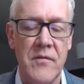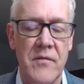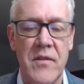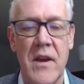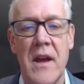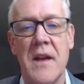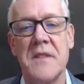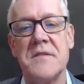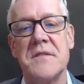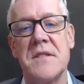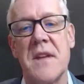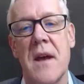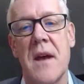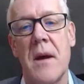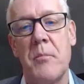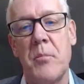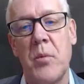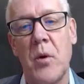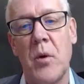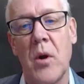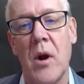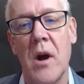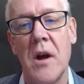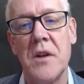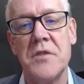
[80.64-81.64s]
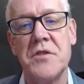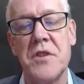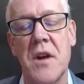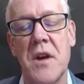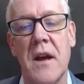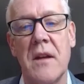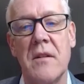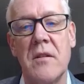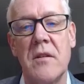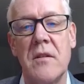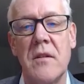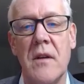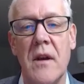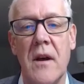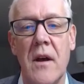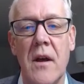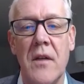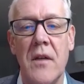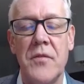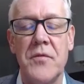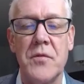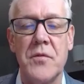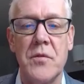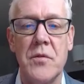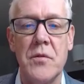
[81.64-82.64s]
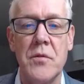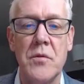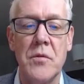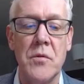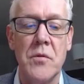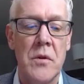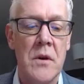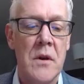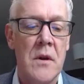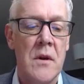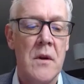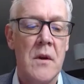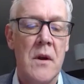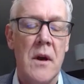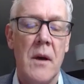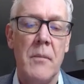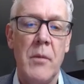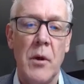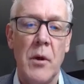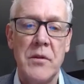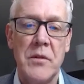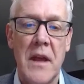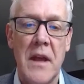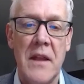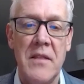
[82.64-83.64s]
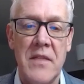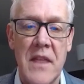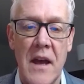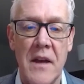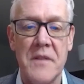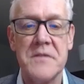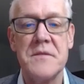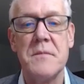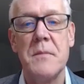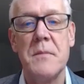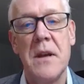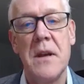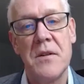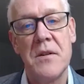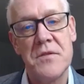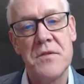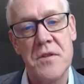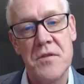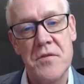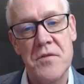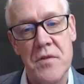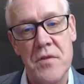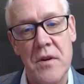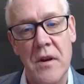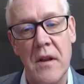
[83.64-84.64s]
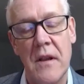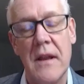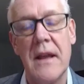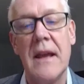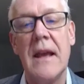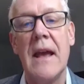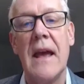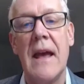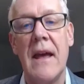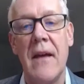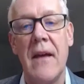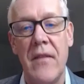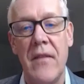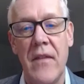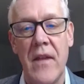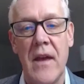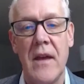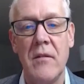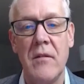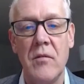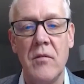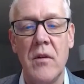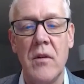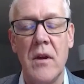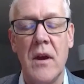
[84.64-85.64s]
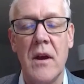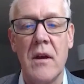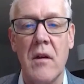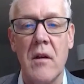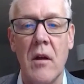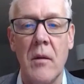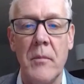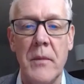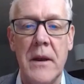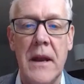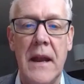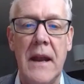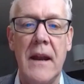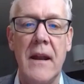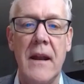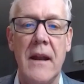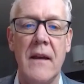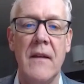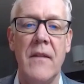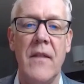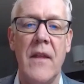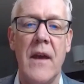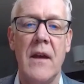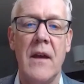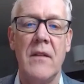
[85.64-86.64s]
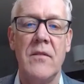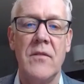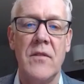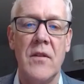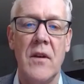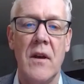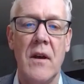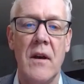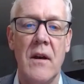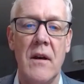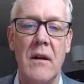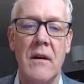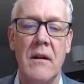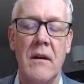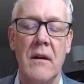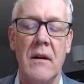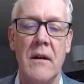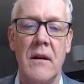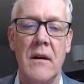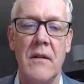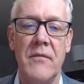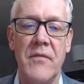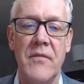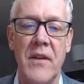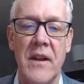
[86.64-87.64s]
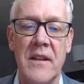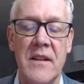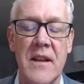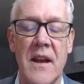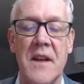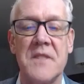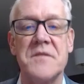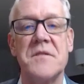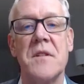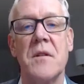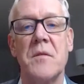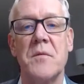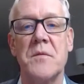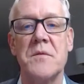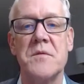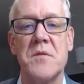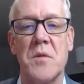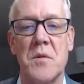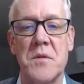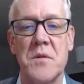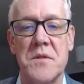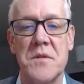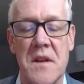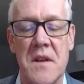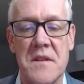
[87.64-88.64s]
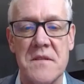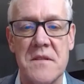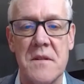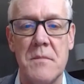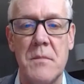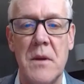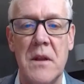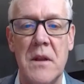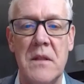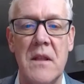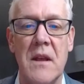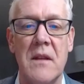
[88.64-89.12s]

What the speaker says: advance that project through about 10,000 meters of drilling, and then culminating in that fantastic resource estimate